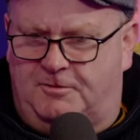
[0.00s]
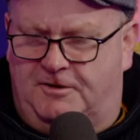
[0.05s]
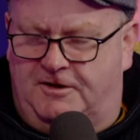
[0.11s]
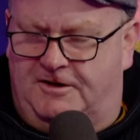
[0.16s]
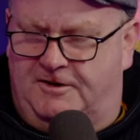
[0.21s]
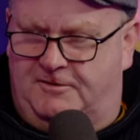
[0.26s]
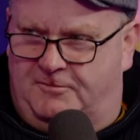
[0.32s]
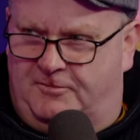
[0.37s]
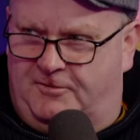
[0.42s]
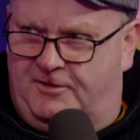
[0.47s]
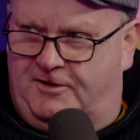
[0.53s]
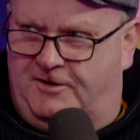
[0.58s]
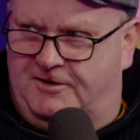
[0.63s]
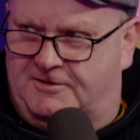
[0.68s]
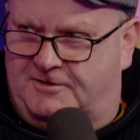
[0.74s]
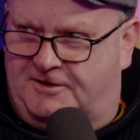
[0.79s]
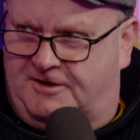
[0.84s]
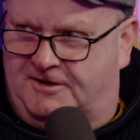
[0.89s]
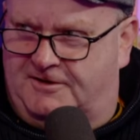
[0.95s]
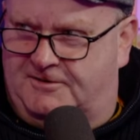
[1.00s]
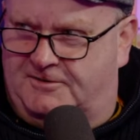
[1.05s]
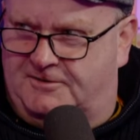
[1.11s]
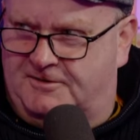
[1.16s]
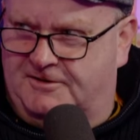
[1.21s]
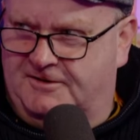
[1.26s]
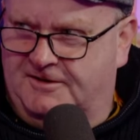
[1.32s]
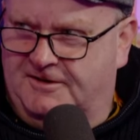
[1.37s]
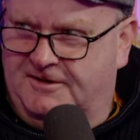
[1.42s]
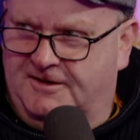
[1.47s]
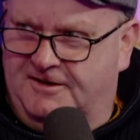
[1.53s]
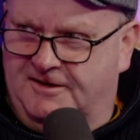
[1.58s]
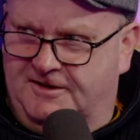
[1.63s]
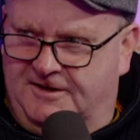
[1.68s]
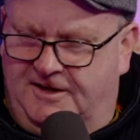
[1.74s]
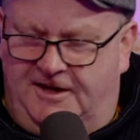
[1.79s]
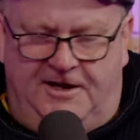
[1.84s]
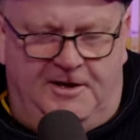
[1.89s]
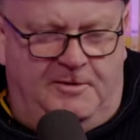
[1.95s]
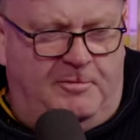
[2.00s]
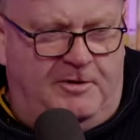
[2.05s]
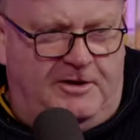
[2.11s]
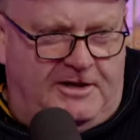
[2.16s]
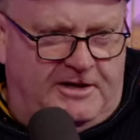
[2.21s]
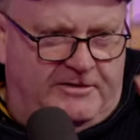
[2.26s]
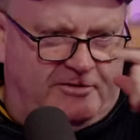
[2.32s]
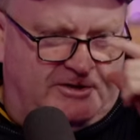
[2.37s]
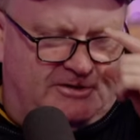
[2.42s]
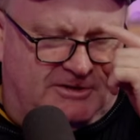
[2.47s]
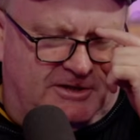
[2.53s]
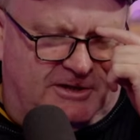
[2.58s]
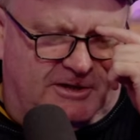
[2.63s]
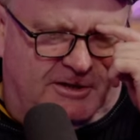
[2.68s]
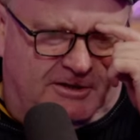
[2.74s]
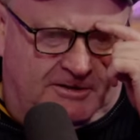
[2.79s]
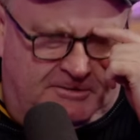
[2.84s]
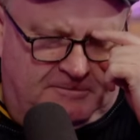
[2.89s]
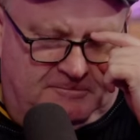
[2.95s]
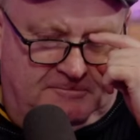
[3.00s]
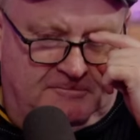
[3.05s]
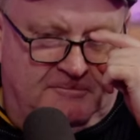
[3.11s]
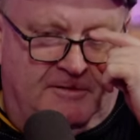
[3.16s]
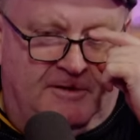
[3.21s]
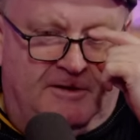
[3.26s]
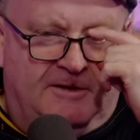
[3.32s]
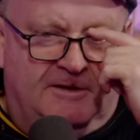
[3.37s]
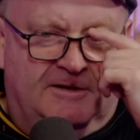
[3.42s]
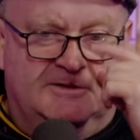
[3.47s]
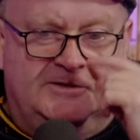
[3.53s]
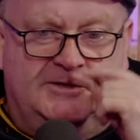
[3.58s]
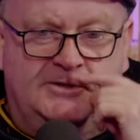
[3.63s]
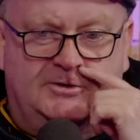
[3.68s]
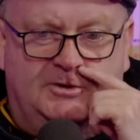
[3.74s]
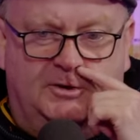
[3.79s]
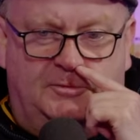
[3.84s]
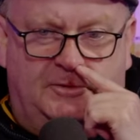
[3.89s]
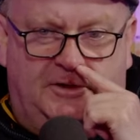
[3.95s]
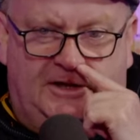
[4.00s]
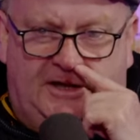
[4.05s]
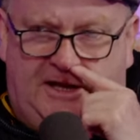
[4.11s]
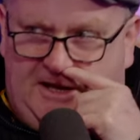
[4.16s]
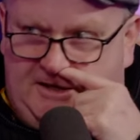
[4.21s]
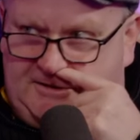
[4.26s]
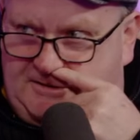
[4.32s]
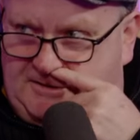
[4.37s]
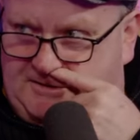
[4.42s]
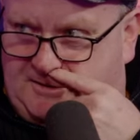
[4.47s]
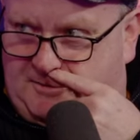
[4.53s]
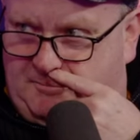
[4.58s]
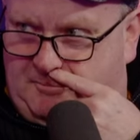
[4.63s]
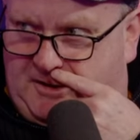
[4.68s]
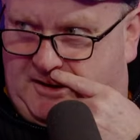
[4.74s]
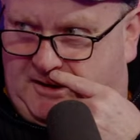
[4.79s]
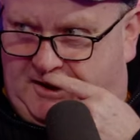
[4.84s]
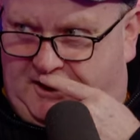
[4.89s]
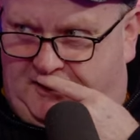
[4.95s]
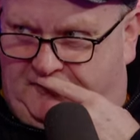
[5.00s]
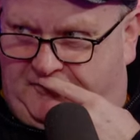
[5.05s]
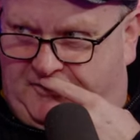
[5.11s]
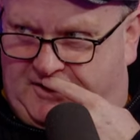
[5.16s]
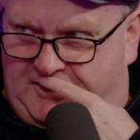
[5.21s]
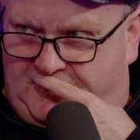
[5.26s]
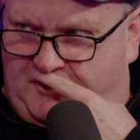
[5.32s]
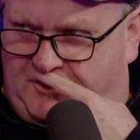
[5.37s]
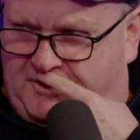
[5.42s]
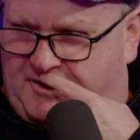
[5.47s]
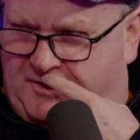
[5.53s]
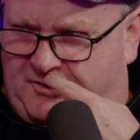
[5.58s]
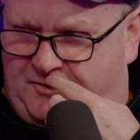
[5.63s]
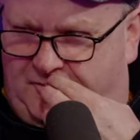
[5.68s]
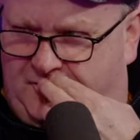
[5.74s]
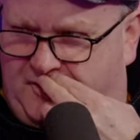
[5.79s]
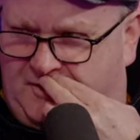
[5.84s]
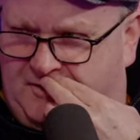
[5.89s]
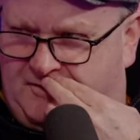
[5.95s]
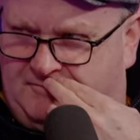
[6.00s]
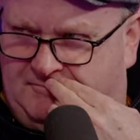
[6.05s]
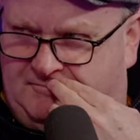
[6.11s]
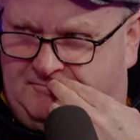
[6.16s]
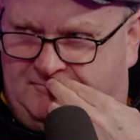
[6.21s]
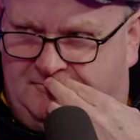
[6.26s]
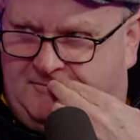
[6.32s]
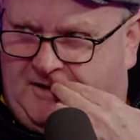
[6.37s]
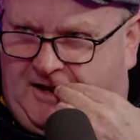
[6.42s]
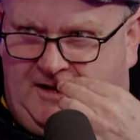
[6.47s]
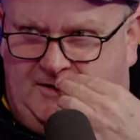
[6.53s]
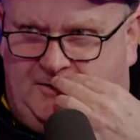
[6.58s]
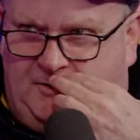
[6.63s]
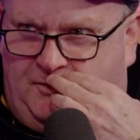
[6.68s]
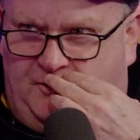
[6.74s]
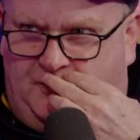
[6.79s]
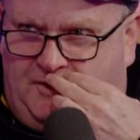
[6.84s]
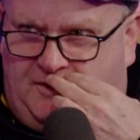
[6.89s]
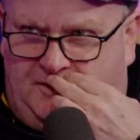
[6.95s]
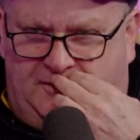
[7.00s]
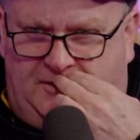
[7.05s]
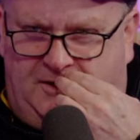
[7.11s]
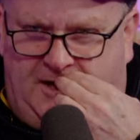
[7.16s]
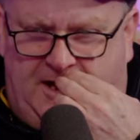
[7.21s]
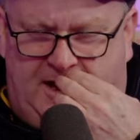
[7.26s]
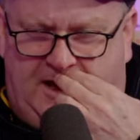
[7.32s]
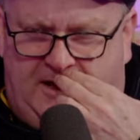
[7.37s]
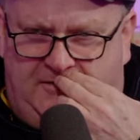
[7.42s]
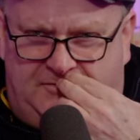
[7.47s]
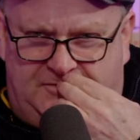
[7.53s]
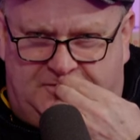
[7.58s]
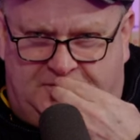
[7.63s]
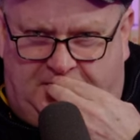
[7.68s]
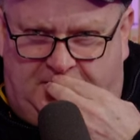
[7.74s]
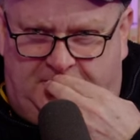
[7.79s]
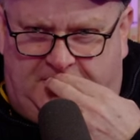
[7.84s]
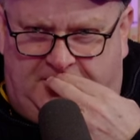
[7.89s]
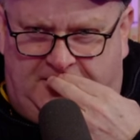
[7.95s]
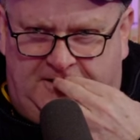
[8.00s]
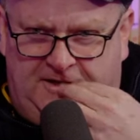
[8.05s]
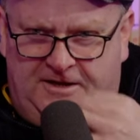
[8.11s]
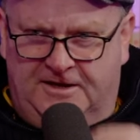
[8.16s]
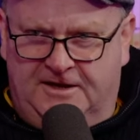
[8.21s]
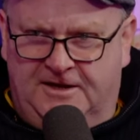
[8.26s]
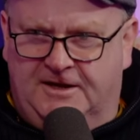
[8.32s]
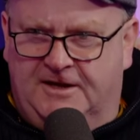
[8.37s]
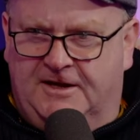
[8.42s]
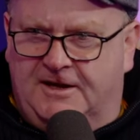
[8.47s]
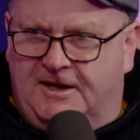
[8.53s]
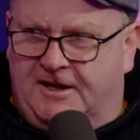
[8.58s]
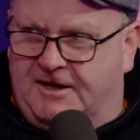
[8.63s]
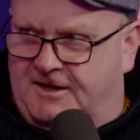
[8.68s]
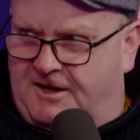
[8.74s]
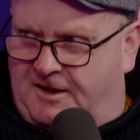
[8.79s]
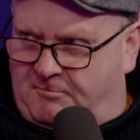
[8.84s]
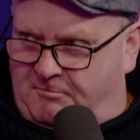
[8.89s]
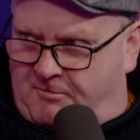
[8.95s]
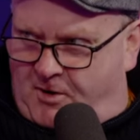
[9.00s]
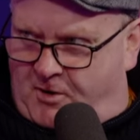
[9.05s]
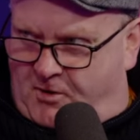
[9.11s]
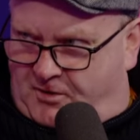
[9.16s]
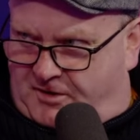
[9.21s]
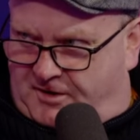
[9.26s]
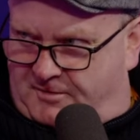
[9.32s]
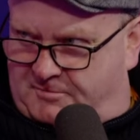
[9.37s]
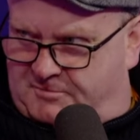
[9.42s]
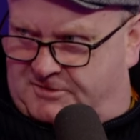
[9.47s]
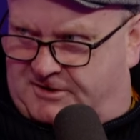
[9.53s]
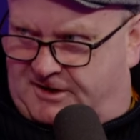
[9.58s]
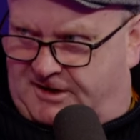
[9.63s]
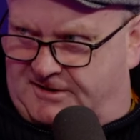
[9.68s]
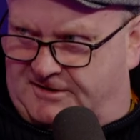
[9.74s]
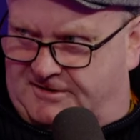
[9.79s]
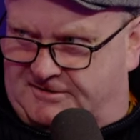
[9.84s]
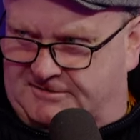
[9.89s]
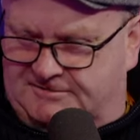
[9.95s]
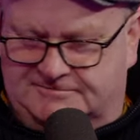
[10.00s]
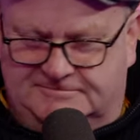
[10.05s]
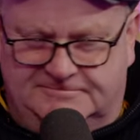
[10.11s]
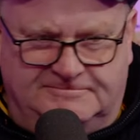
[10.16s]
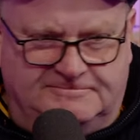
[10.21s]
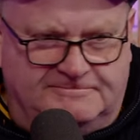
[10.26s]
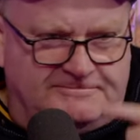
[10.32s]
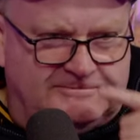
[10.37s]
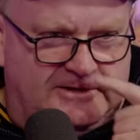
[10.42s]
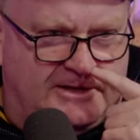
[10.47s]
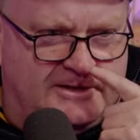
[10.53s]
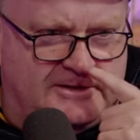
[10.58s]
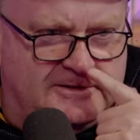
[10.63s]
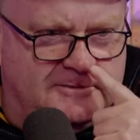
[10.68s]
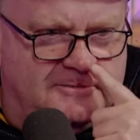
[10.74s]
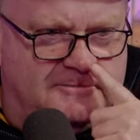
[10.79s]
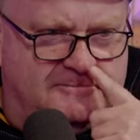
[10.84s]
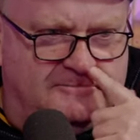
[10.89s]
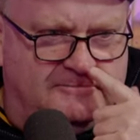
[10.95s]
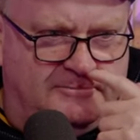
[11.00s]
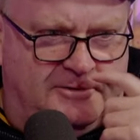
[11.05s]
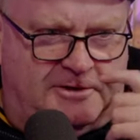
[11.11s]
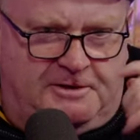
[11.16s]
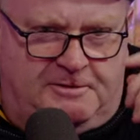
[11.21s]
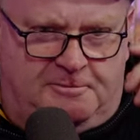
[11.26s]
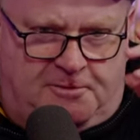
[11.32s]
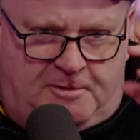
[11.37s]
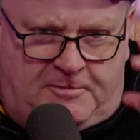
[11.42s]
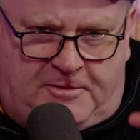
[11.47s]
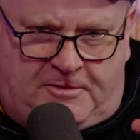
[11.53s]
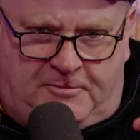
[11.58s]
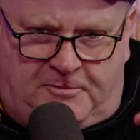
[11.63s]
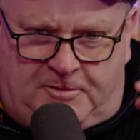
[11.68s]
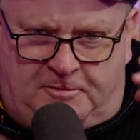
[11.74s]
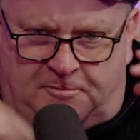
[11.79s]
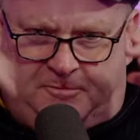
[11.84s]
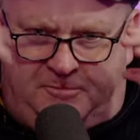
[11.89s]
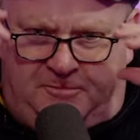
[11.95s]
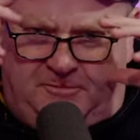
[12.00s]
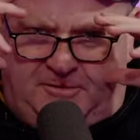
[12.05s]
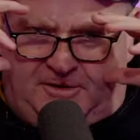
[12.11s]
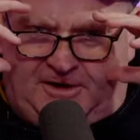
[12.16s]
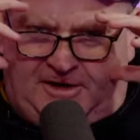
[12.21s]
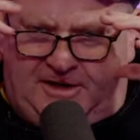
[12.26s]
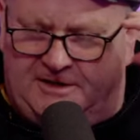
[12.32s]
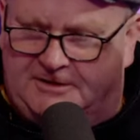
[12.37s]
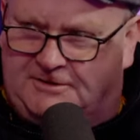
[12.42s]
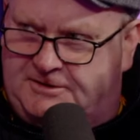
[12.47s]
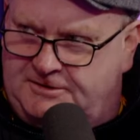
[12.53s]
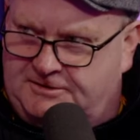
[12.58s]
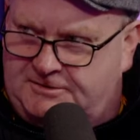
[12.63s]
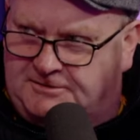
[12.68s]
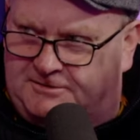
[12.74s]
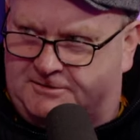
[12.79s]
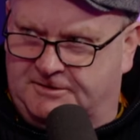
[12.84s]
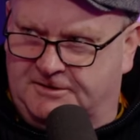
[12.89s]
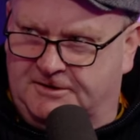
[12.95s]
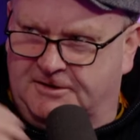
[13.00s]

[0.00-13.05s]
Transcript: one of the funniest things anybody ever seen. There's the two wee lasses are making a video of their own, I don't know, they're live streaming, and their ma comes in, mm-hmm. This wee woman with glasses,